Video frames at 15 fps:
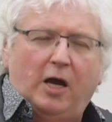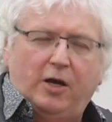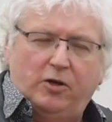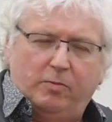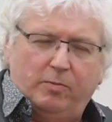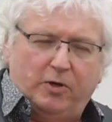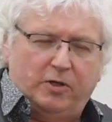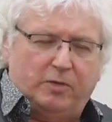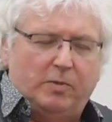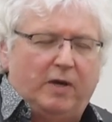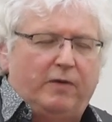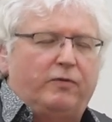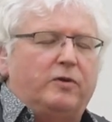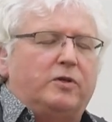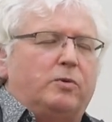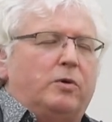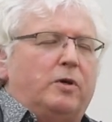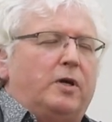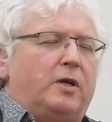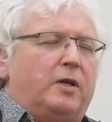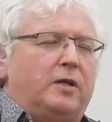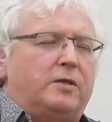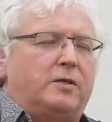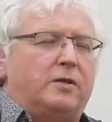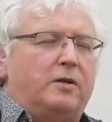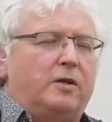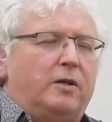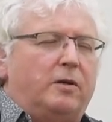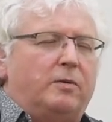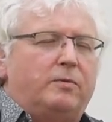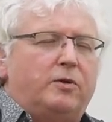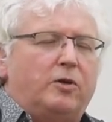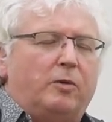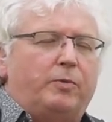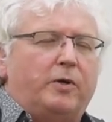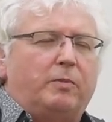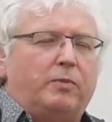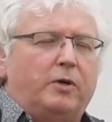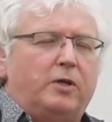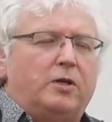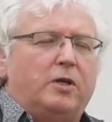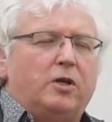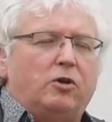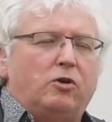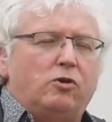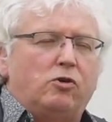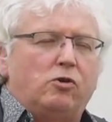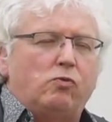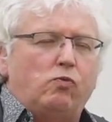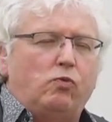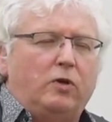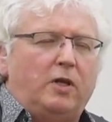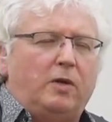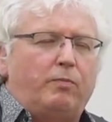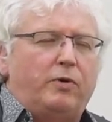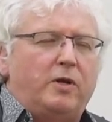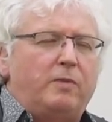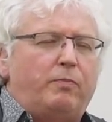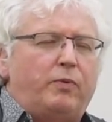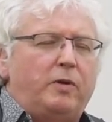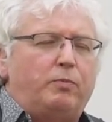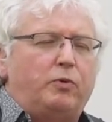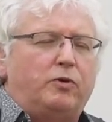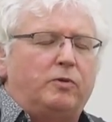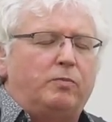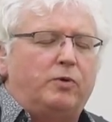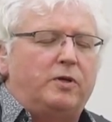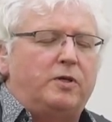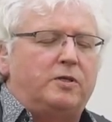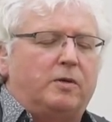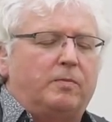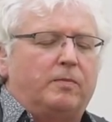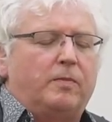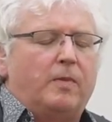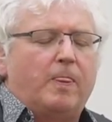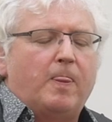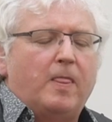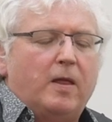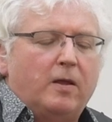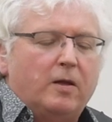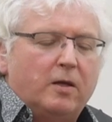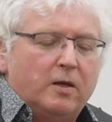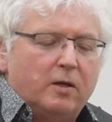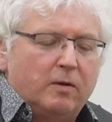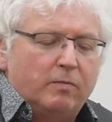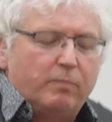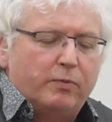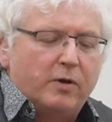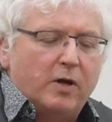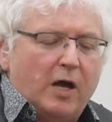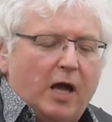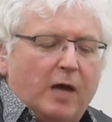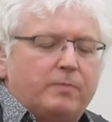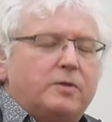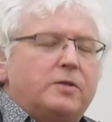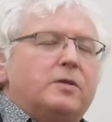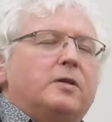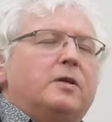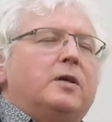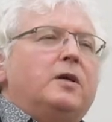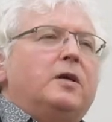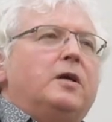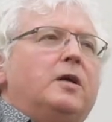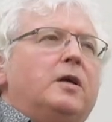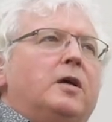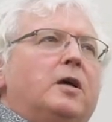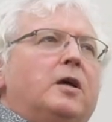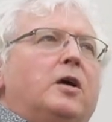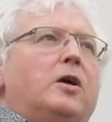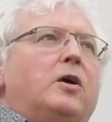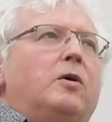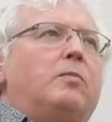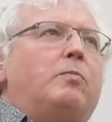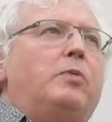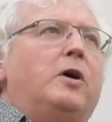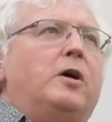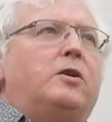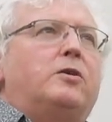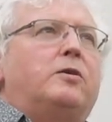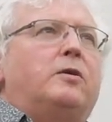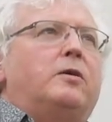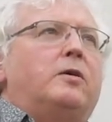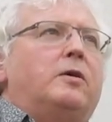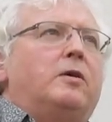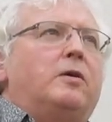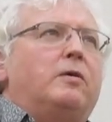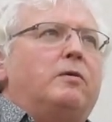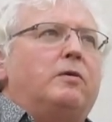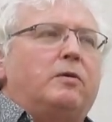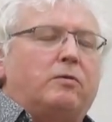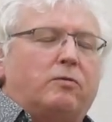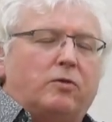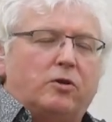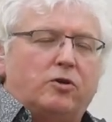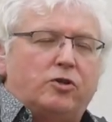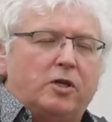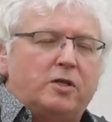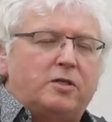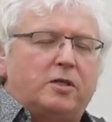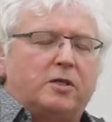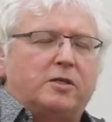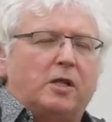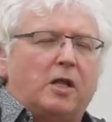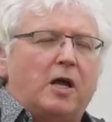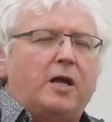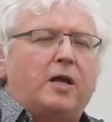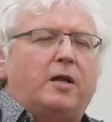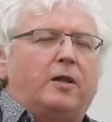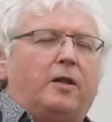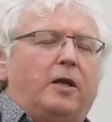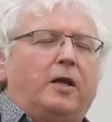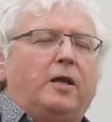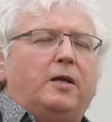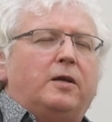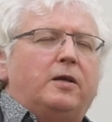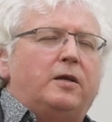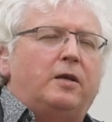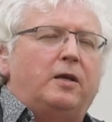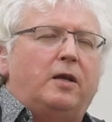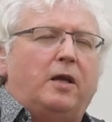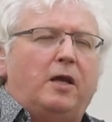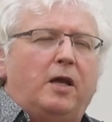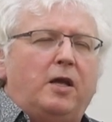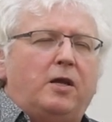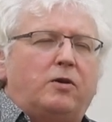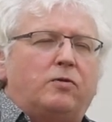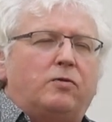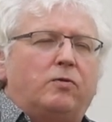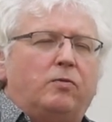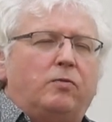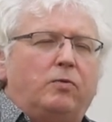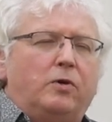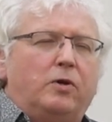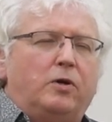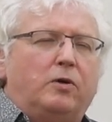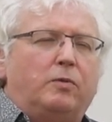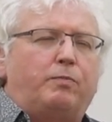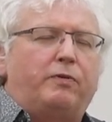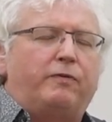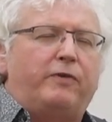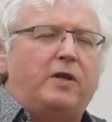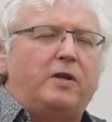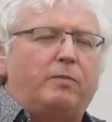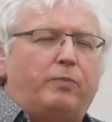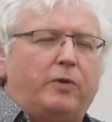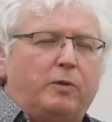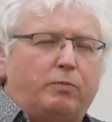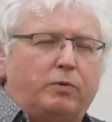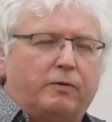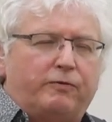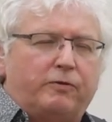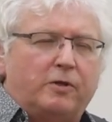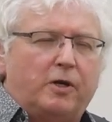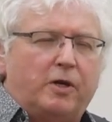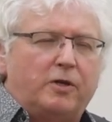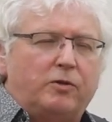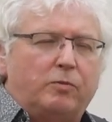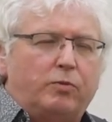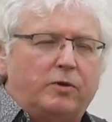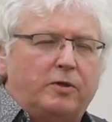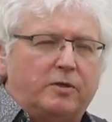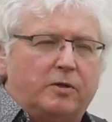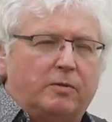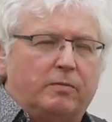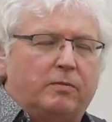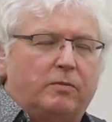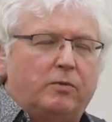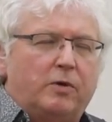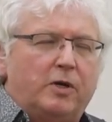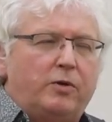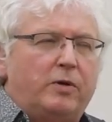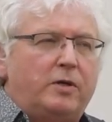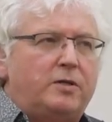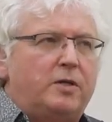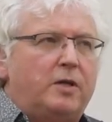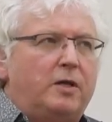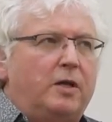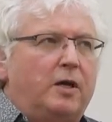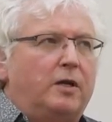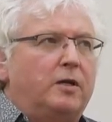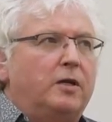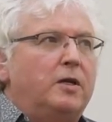I don't mean does mindfulness work, that's another topic, but will it bring people to Buddhism? Perhaps, but just as likely it will prevent people from going to Buddhism. Why do I say that?